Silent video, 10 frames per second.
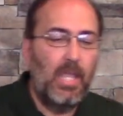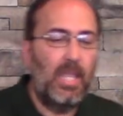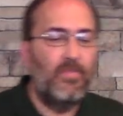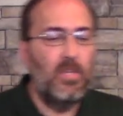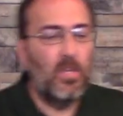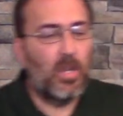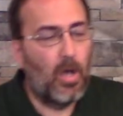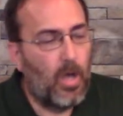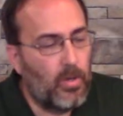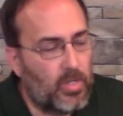even to
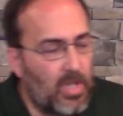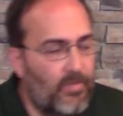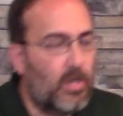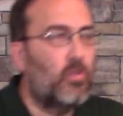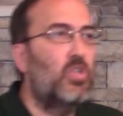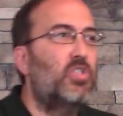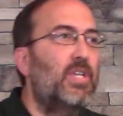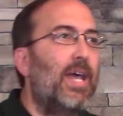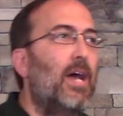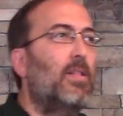call yourself a
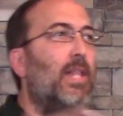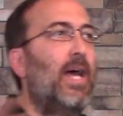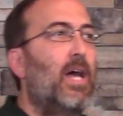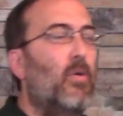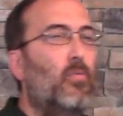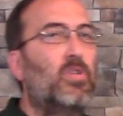Christian out loud